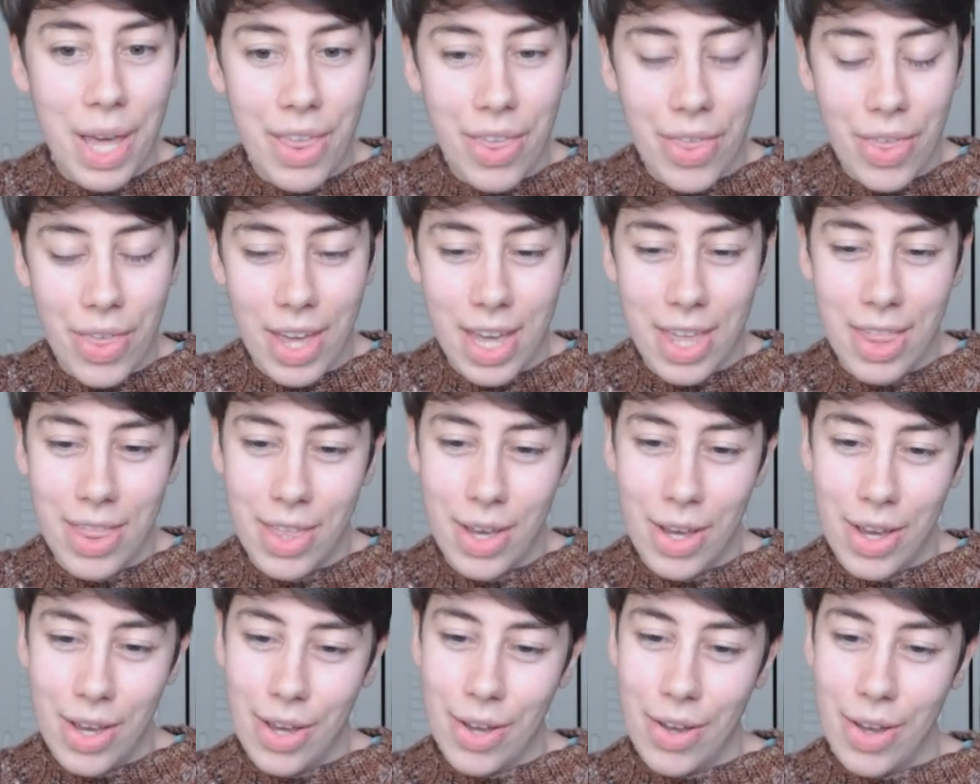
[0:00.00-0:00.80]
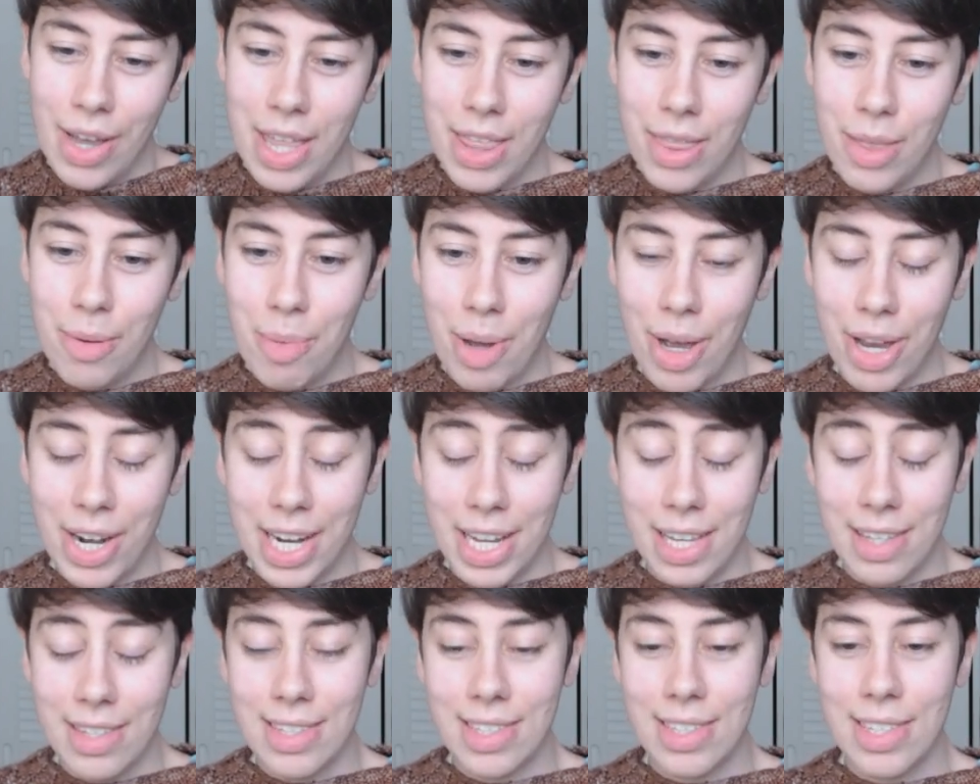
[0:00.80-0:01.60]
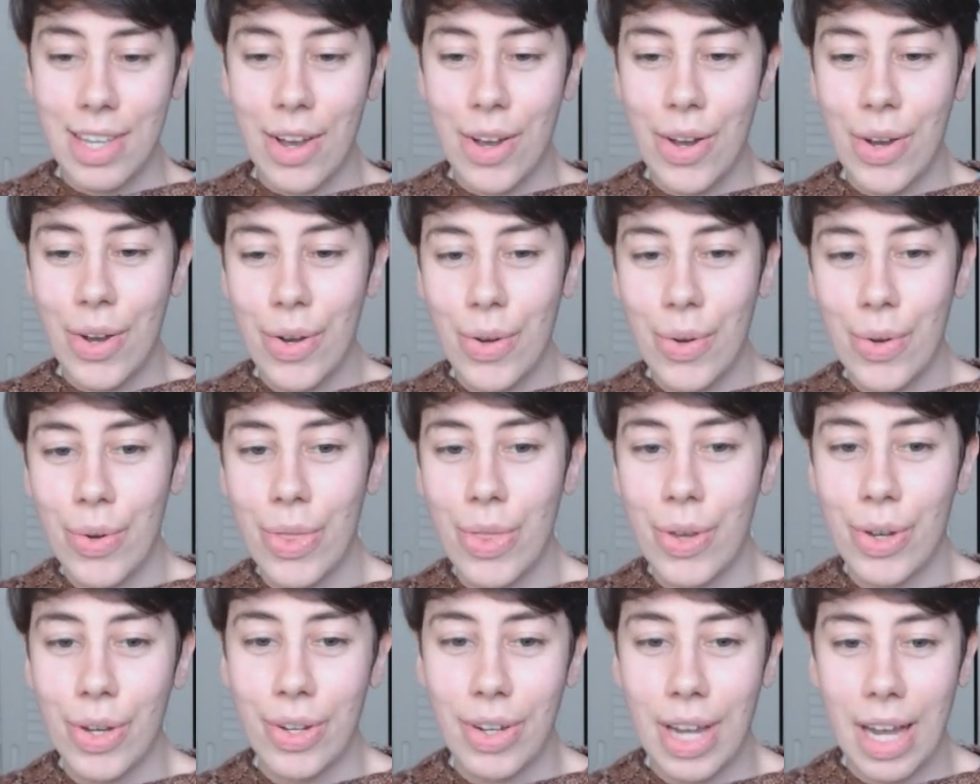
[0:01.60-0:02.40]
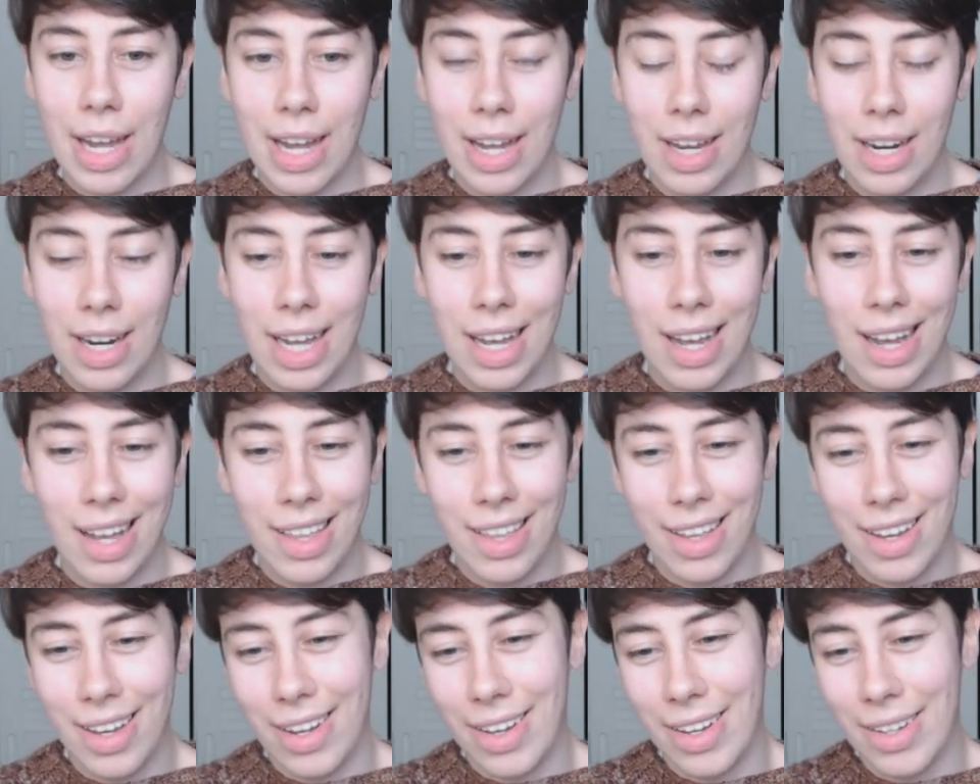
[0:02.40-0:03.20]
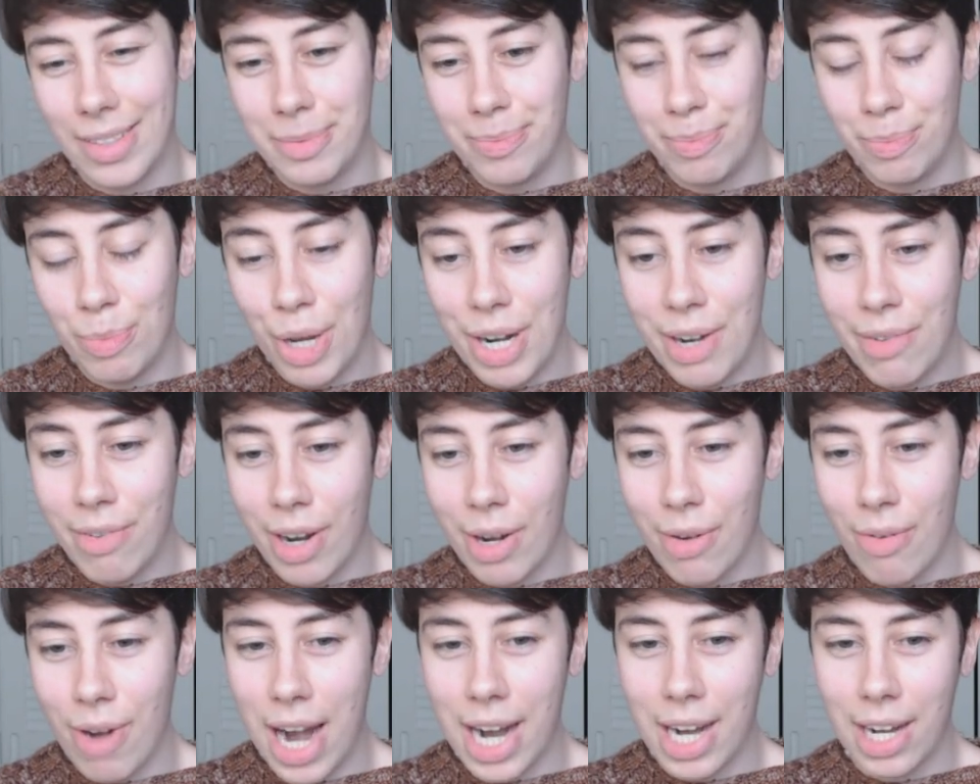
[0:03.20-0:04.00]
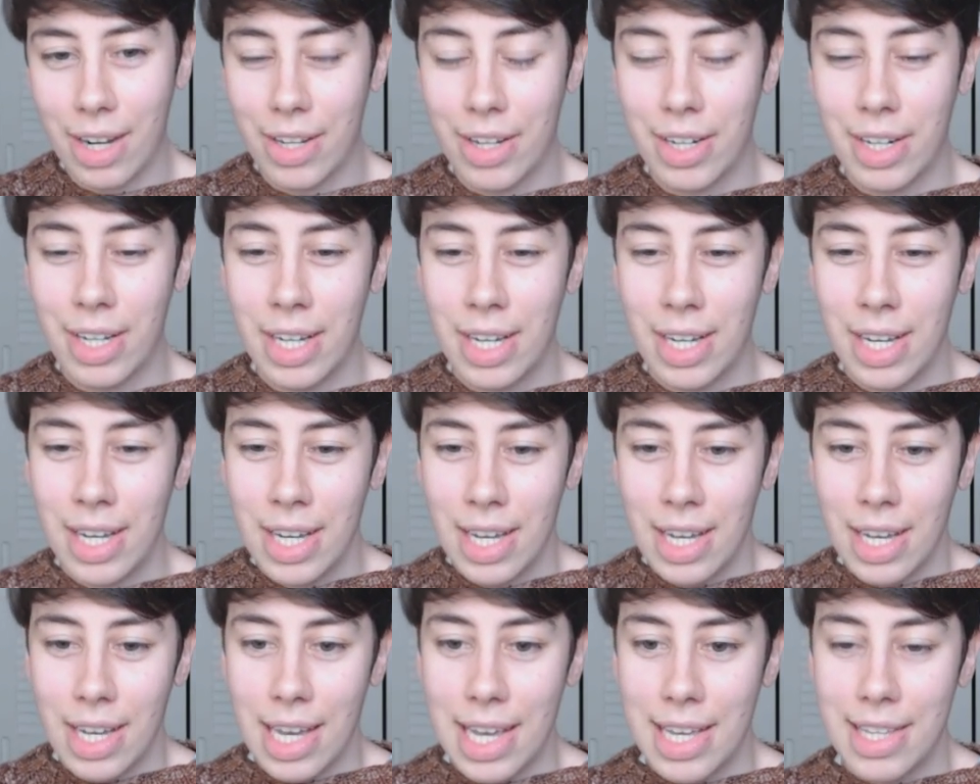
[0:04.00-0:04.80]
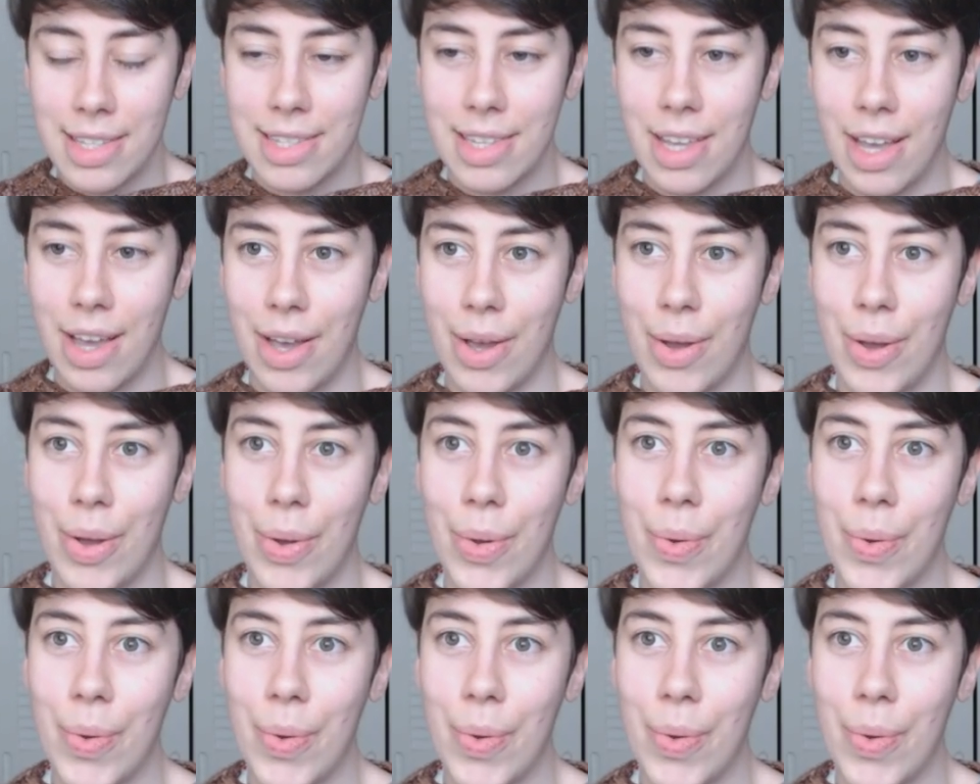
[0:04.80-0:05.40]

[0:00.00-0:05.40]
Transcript: width in the body. So the modified raglan is